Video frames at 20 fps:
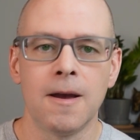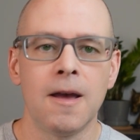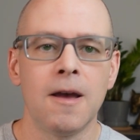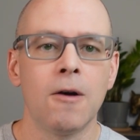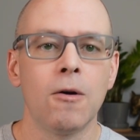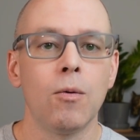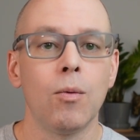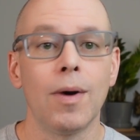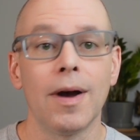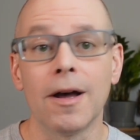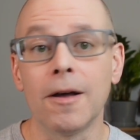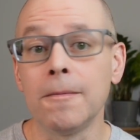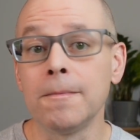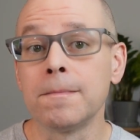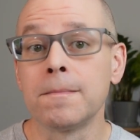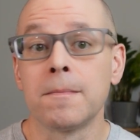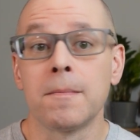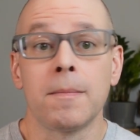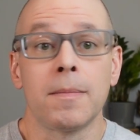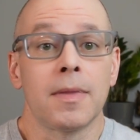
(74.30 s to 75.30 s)
Well,
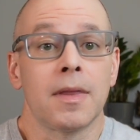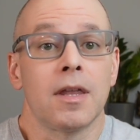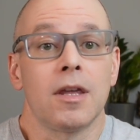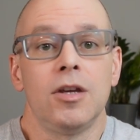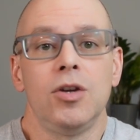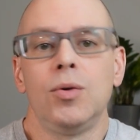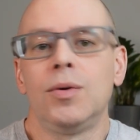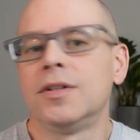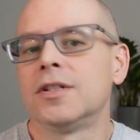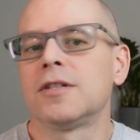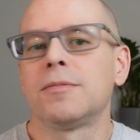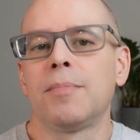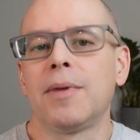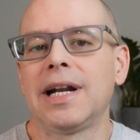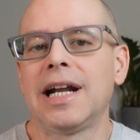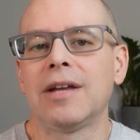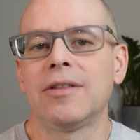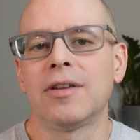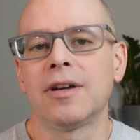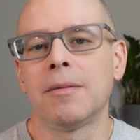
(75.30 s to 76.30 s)
you can spread
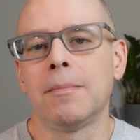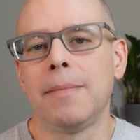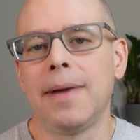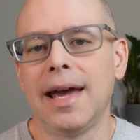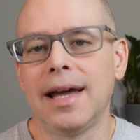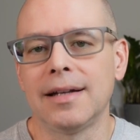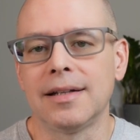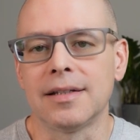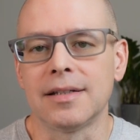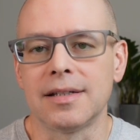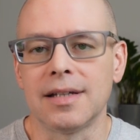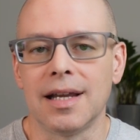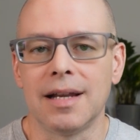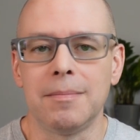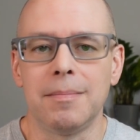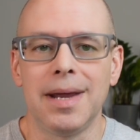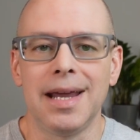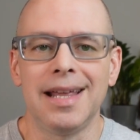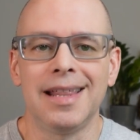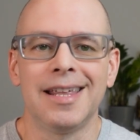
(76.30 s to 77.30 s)
out the combatants
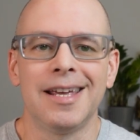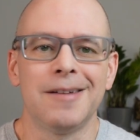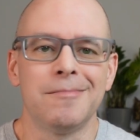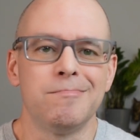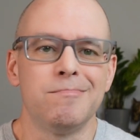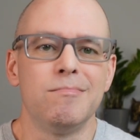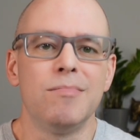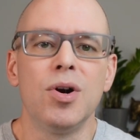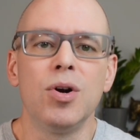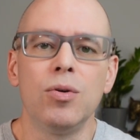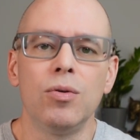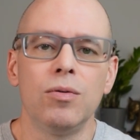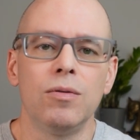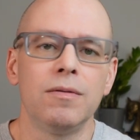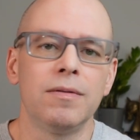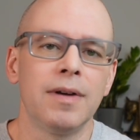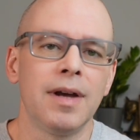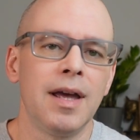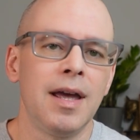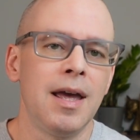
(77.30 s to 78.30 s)
and make them
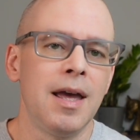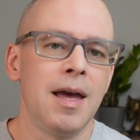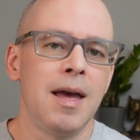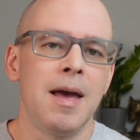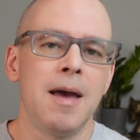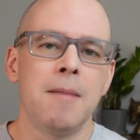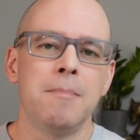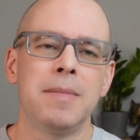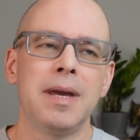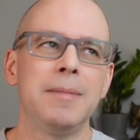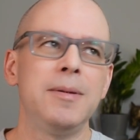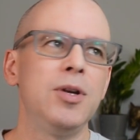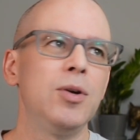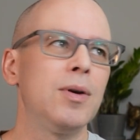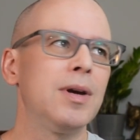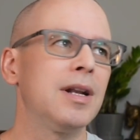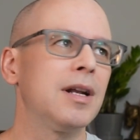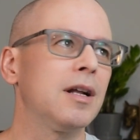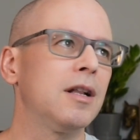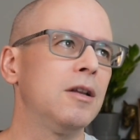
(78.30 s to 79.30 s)
move. Maybe you
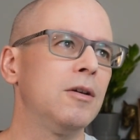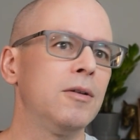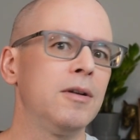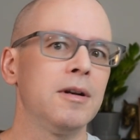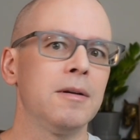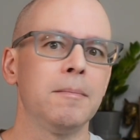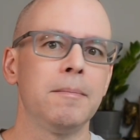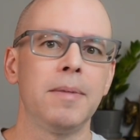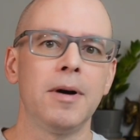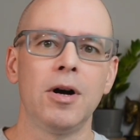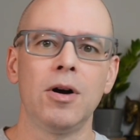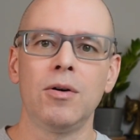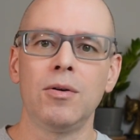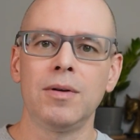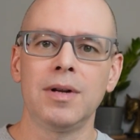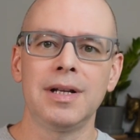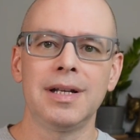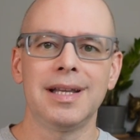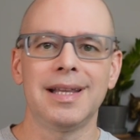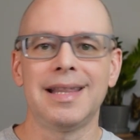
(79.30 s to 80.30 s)
can include an
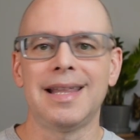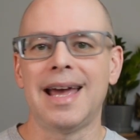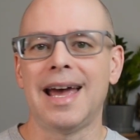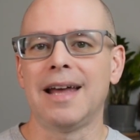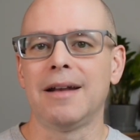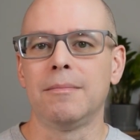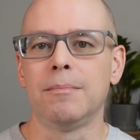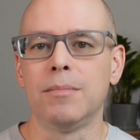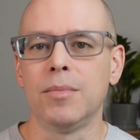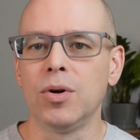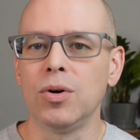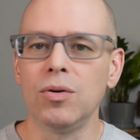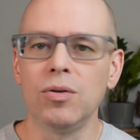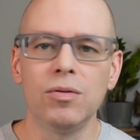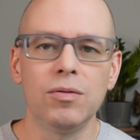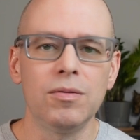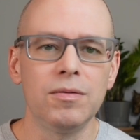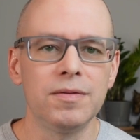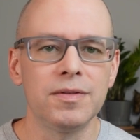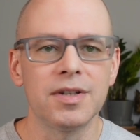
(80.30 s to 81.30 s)
opponent that
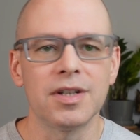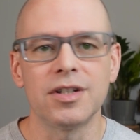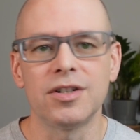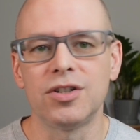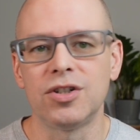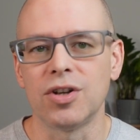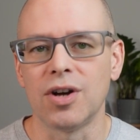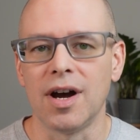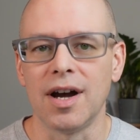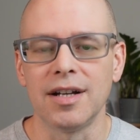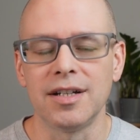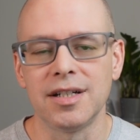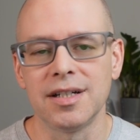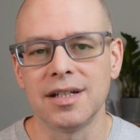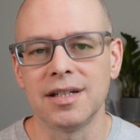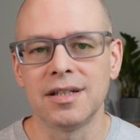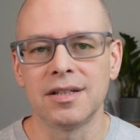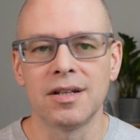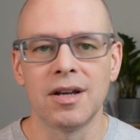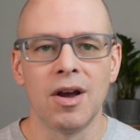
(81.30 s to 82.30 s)
moves,
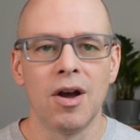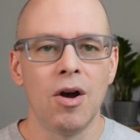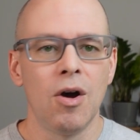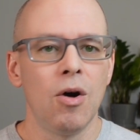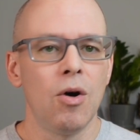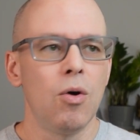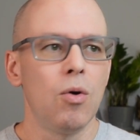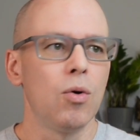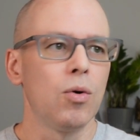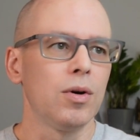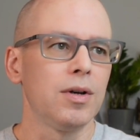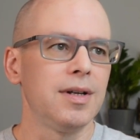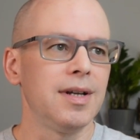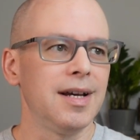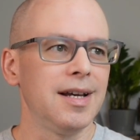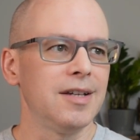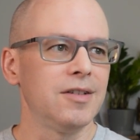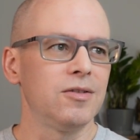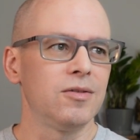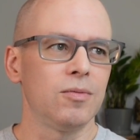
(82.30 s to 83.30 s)
dodges, or
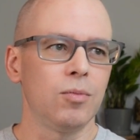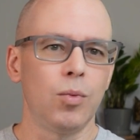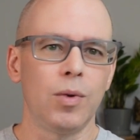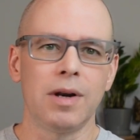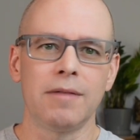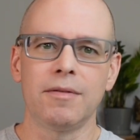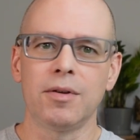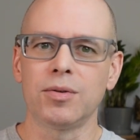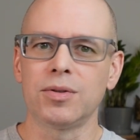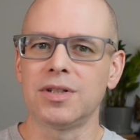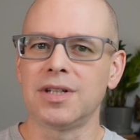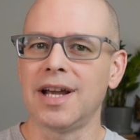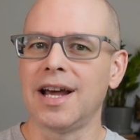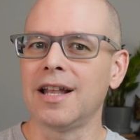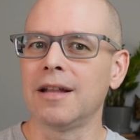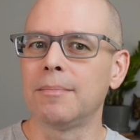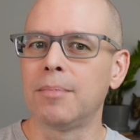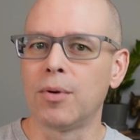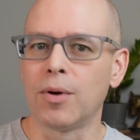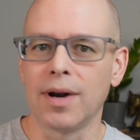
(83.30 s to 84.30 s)
does one of those
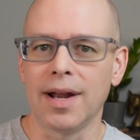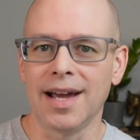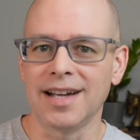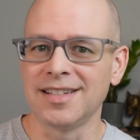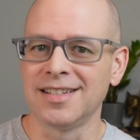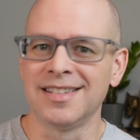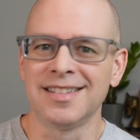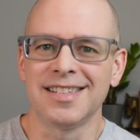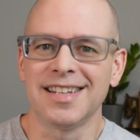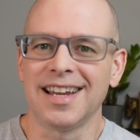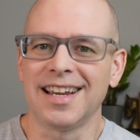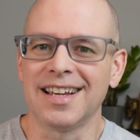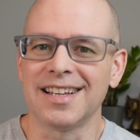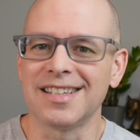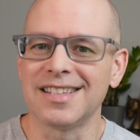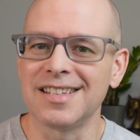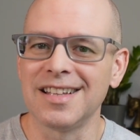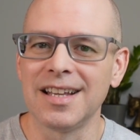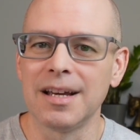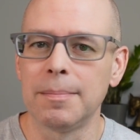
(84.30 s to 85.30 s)
teleport actions like a
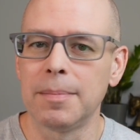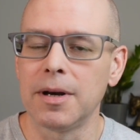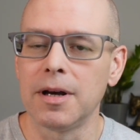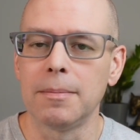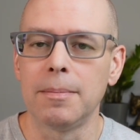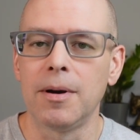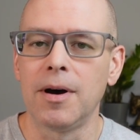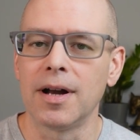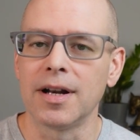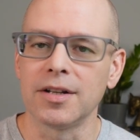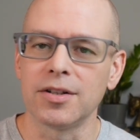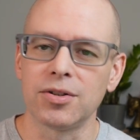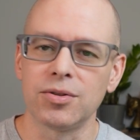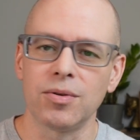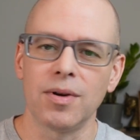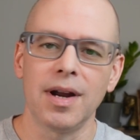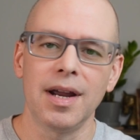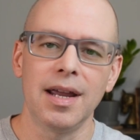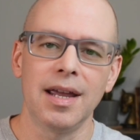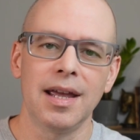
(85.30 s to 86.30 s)
slip upon a
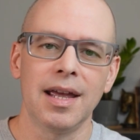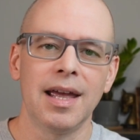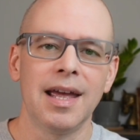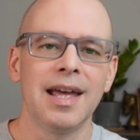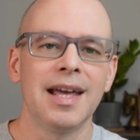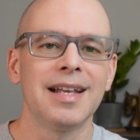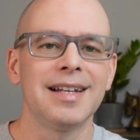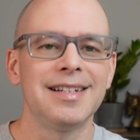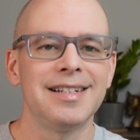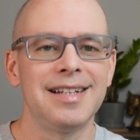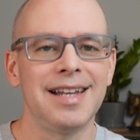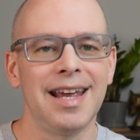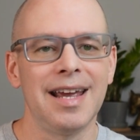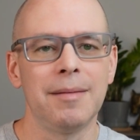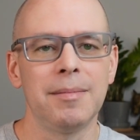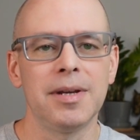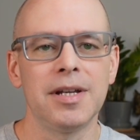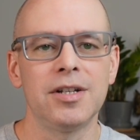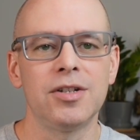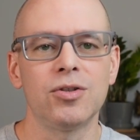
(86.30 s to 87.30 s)
strike,
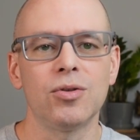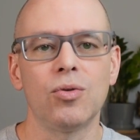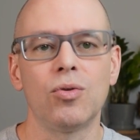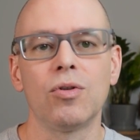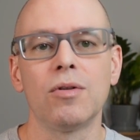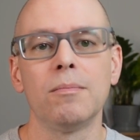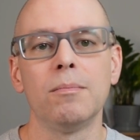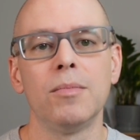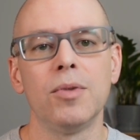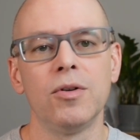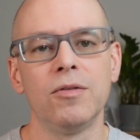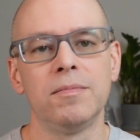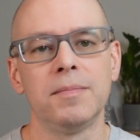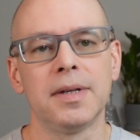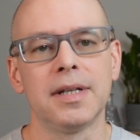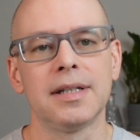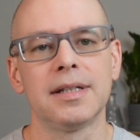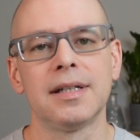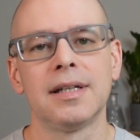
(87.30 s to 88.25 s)
damage, or movement.